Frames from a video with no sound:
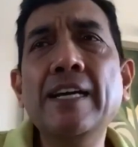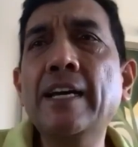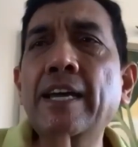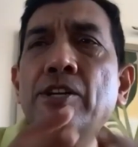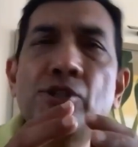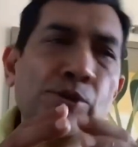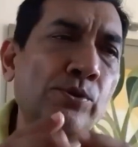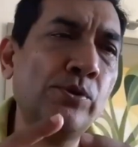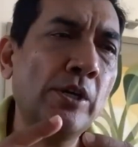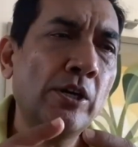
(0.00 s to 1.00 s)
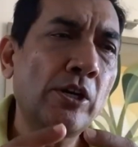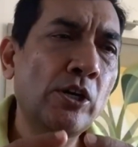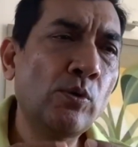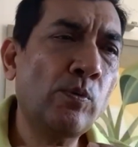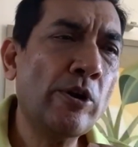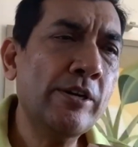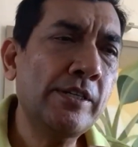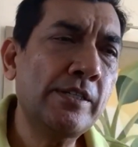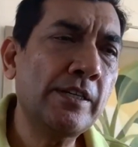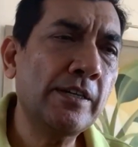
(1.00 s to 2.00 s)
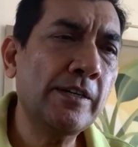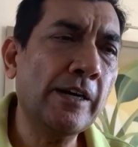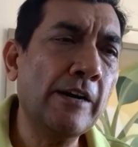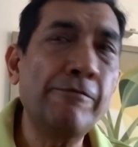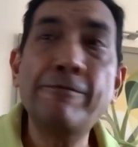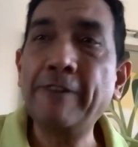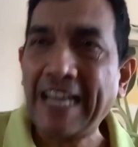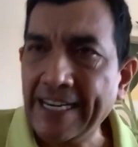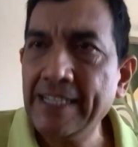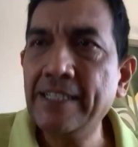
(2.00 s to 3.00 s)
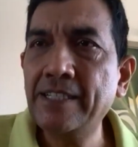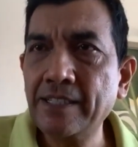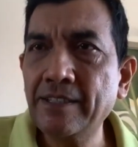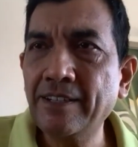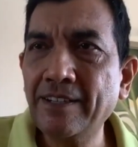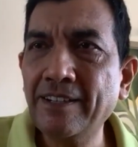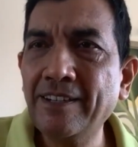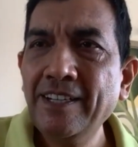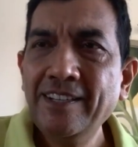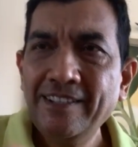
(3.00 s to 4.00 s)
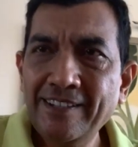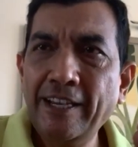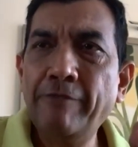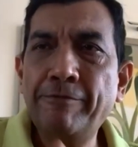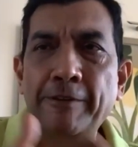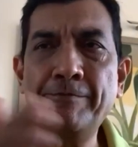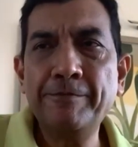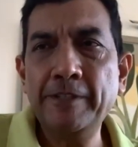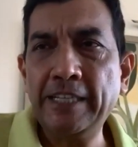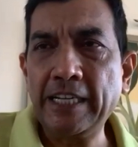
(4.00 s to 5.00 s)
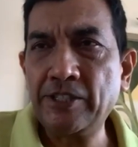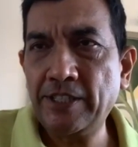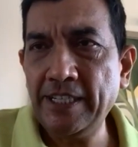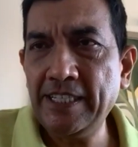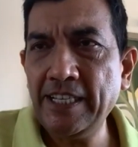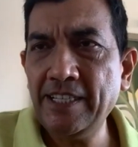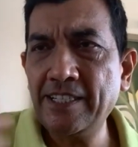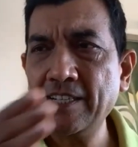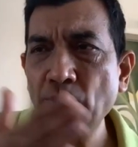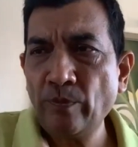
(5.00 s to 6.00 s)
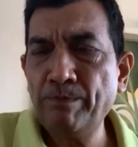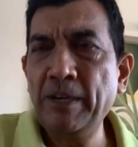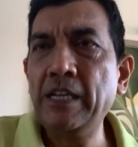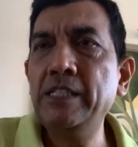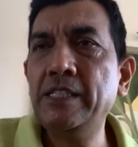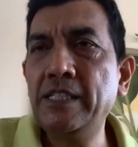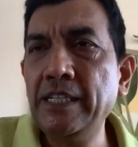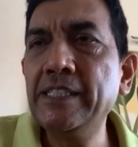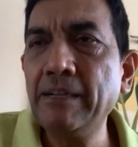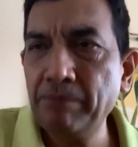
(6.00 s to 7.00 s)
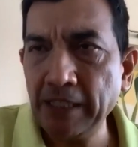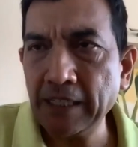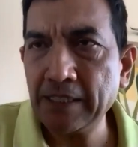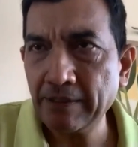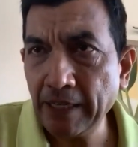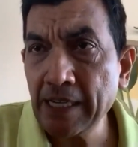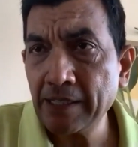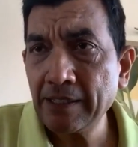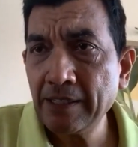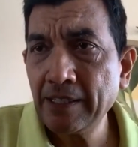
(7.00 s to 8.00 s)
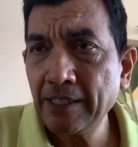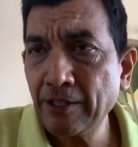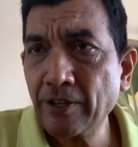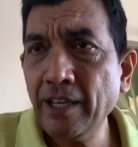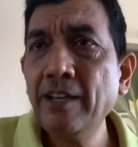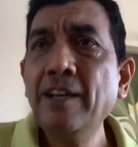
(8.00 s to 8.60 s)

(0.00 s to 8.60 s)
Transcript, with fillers: akin to uh, what uh, a flight if if there's three seats, middle seat is empty. That's it, right? Okay.